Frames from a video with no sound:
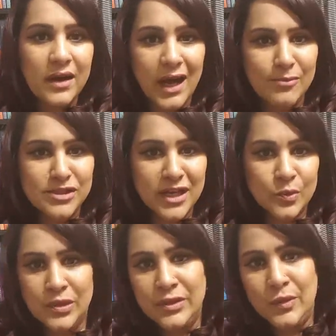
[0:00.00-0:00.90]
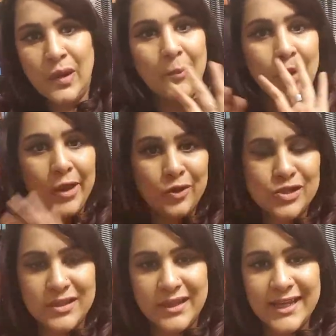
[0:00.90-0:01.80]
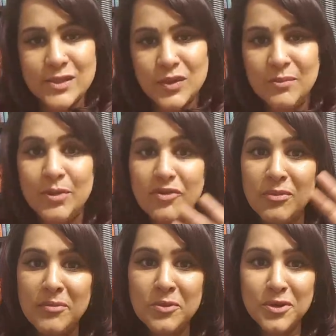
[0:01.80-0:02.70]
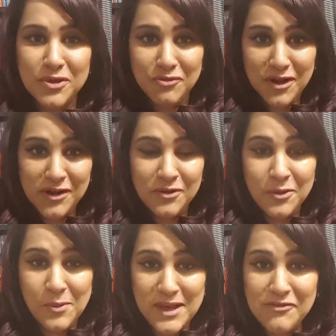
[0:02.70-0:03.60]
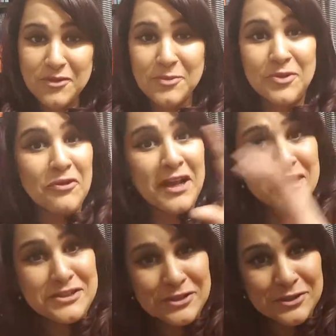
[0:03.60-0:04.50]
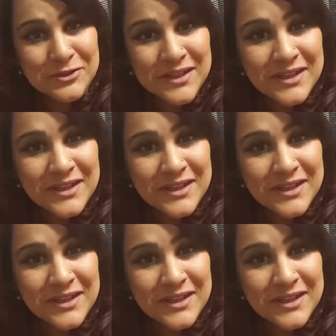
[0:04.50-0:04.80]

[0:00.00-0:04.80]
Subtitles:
I'm done with you. I'm going on to the next one. But remember, what you run away from, you run into.